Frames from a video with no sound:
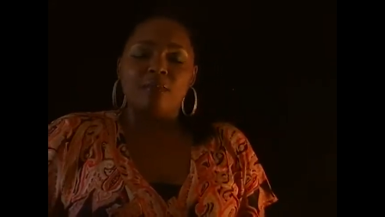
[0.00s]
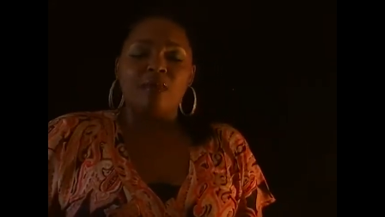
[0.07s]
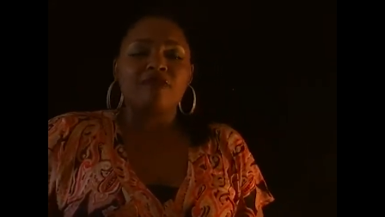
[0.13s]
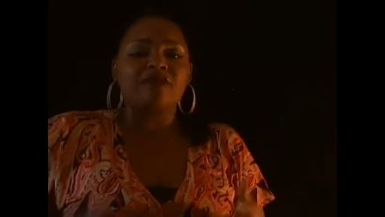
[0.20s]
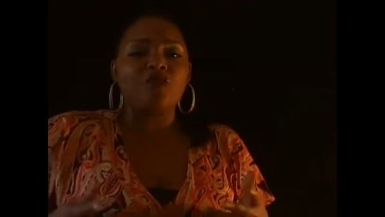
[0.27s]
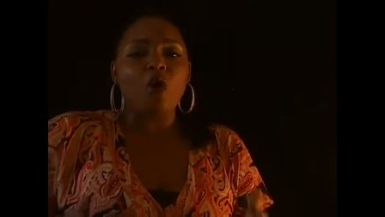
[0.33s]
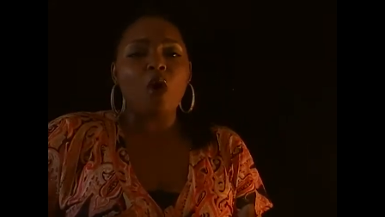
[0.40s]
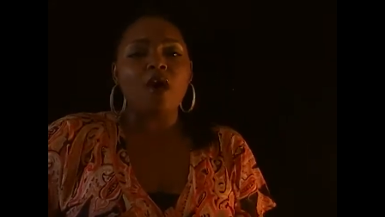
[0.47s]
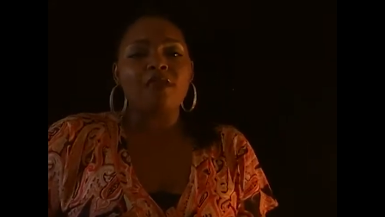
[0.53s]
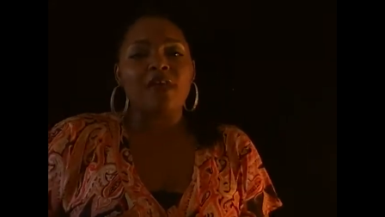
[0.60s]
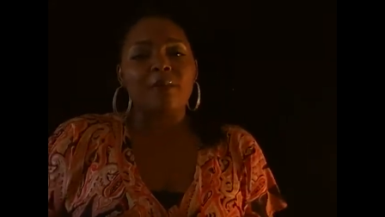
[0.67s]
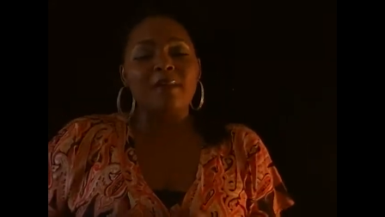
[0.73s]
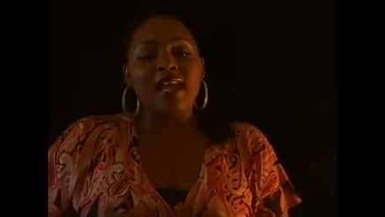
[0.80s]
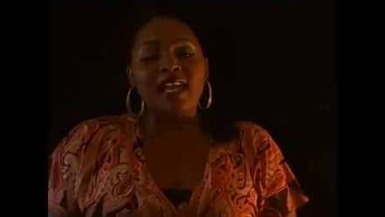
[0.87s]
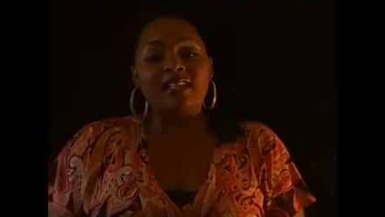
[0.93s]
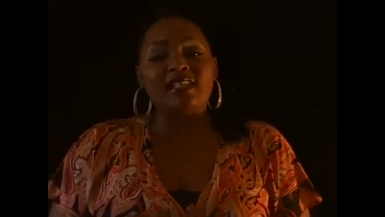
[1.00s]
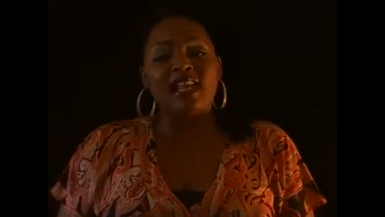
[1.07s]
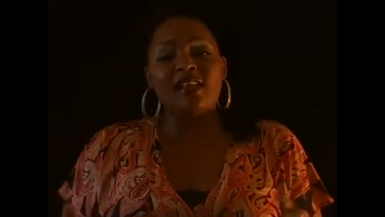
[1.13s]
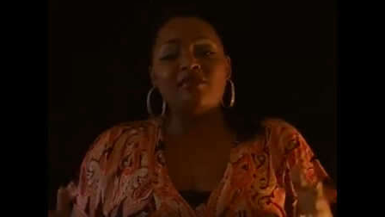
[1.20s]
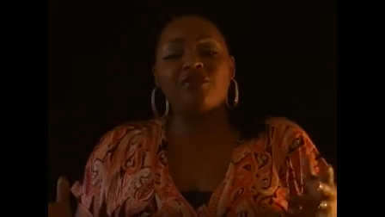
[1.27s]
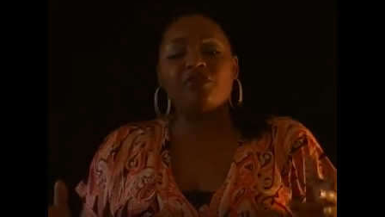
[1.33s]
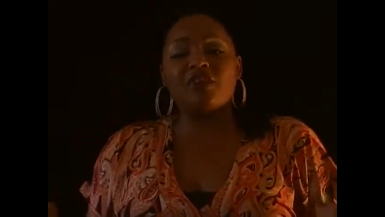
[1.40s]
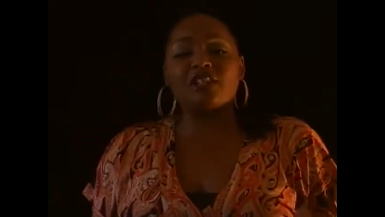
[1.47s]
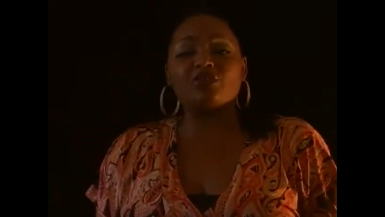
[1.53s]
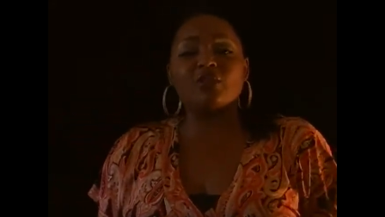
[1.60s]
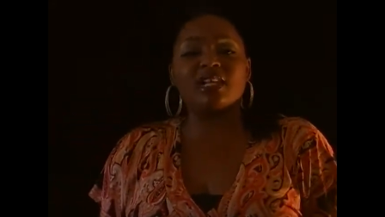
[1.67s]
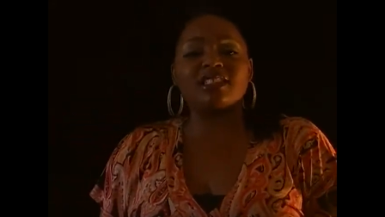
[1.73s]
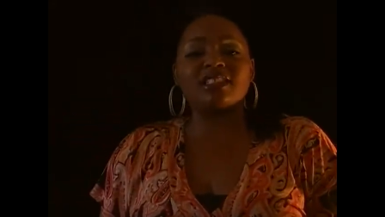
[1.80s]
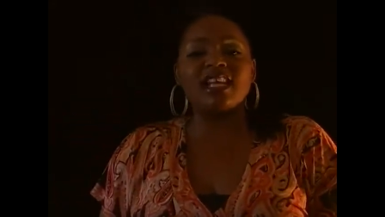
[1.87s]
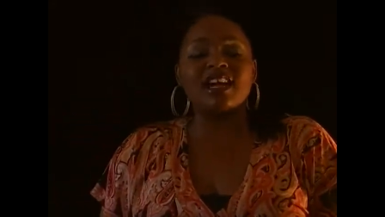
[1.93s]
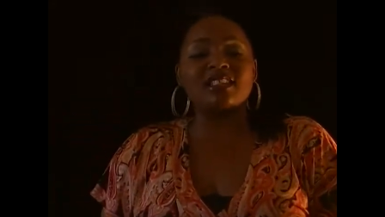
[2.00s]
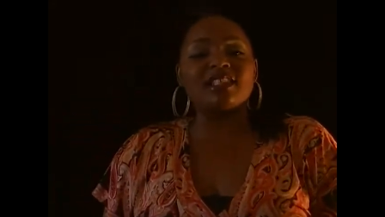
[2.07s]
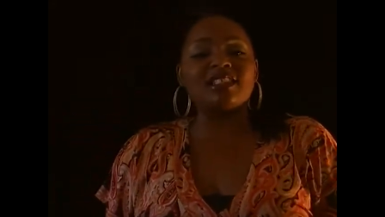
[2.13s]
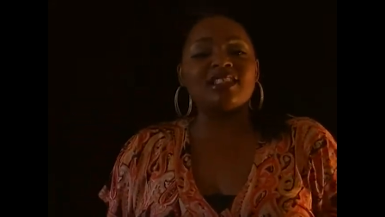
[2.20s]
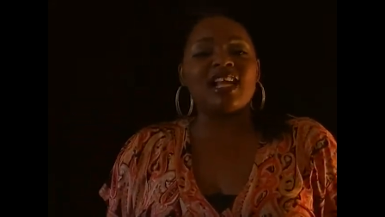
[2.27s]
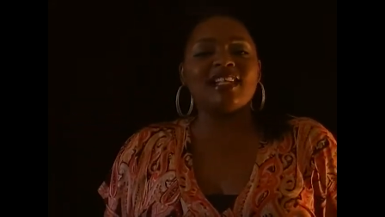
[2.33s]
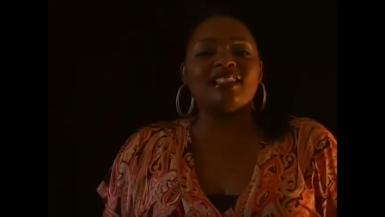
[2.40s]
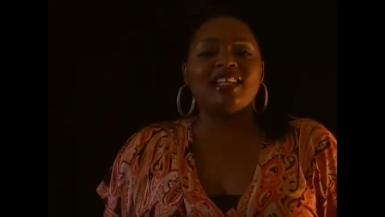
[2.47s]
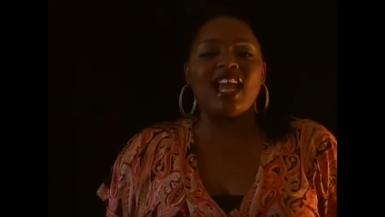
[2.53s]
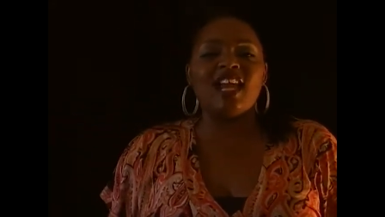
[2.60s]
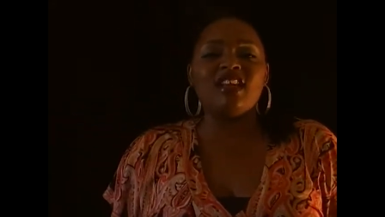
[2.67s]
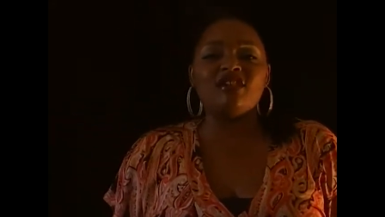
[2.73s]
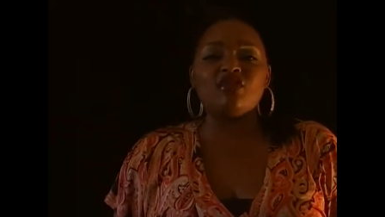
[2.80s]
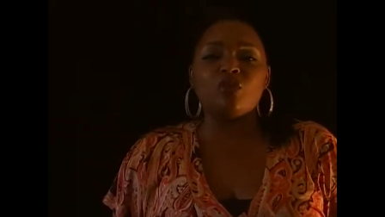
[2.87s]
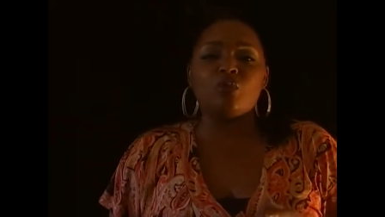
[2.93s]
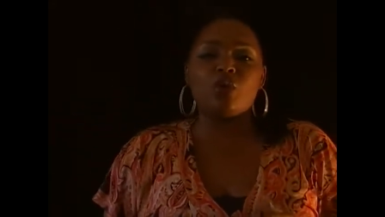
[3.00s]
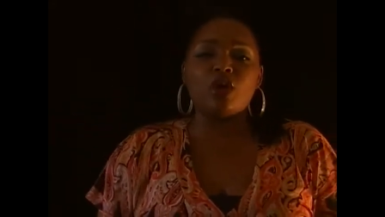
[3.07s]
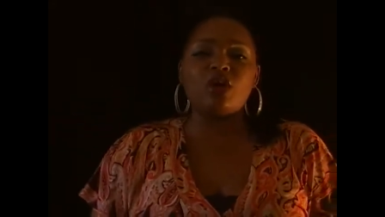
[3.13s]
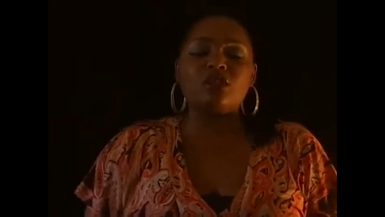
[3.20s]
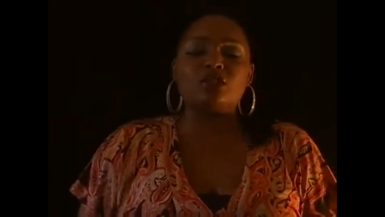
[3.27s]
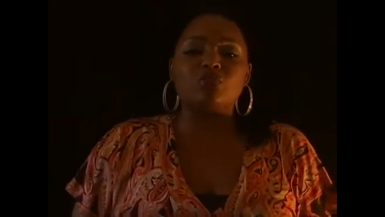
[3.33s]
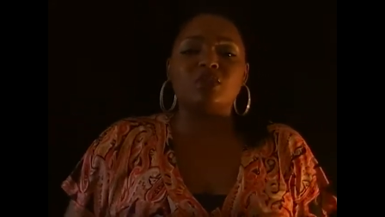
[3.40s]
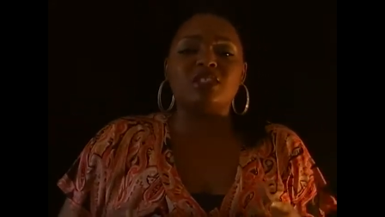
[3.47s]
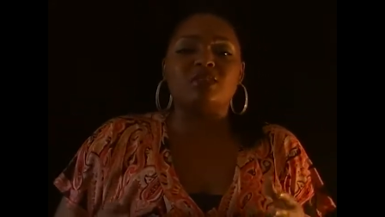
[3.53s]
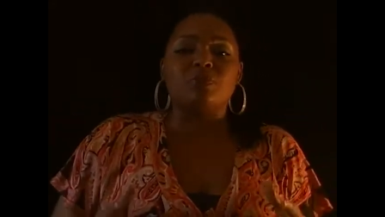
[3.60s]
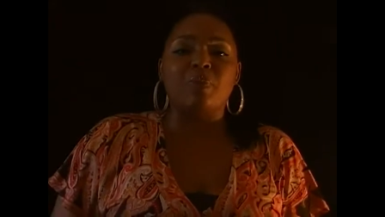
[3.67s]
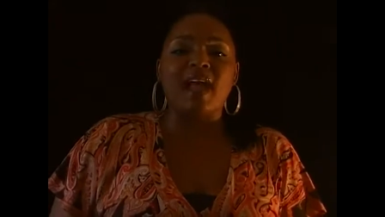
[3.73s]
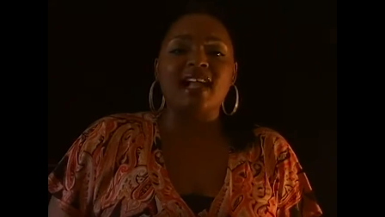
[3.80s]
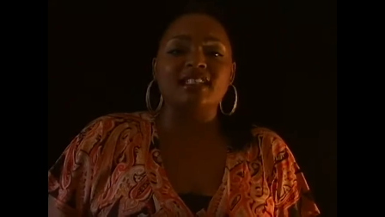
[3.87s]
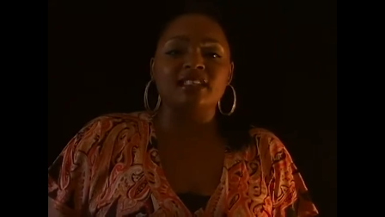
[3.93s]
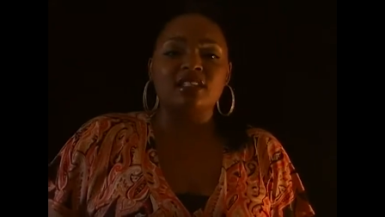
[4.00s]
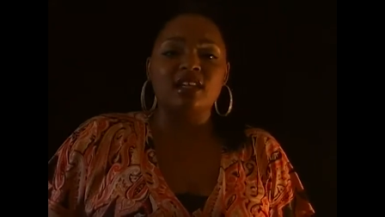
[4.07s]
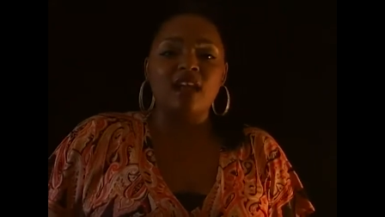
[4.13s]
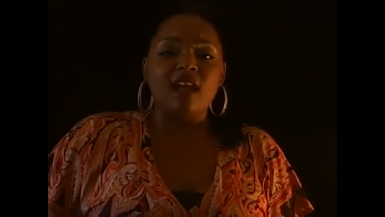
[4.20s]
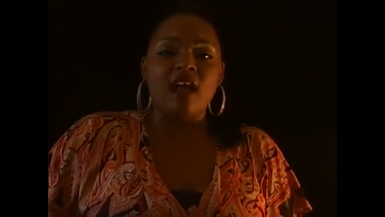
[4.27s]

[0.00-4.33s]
Before the man named Frederick Douglass had gained the world's respect.